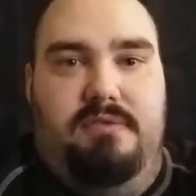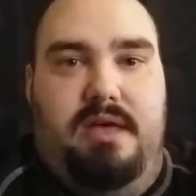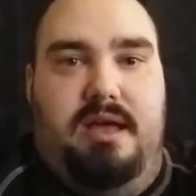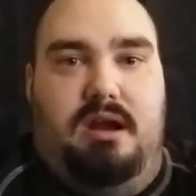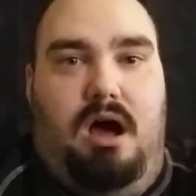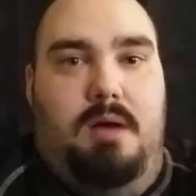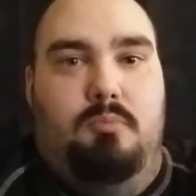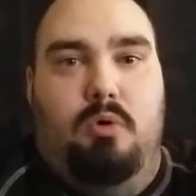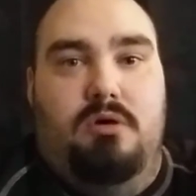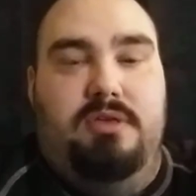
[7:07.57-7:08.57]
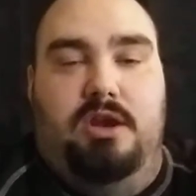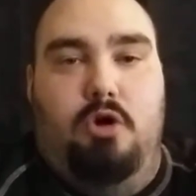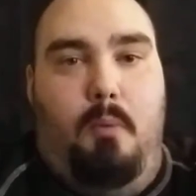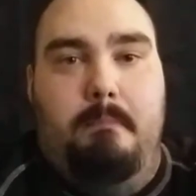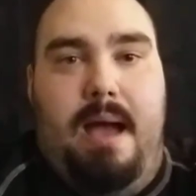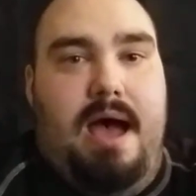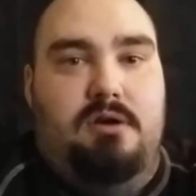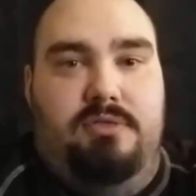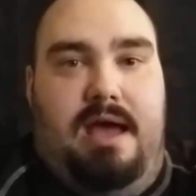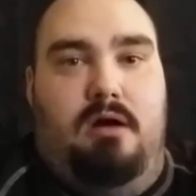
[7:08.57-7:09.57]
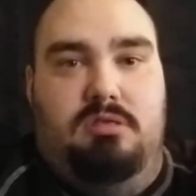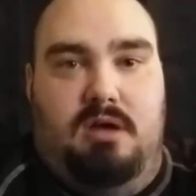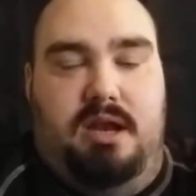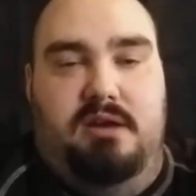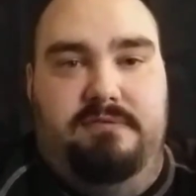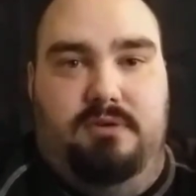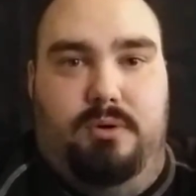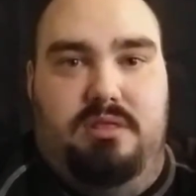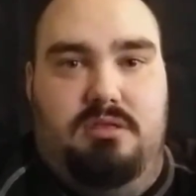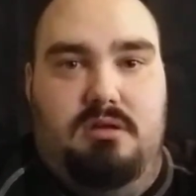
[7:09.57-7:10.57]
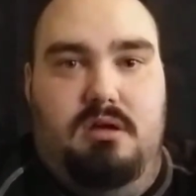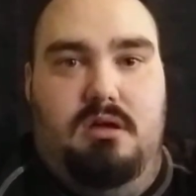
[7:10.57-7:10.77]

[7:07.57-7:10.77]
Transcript: that I'm worthy no matter the outside influence.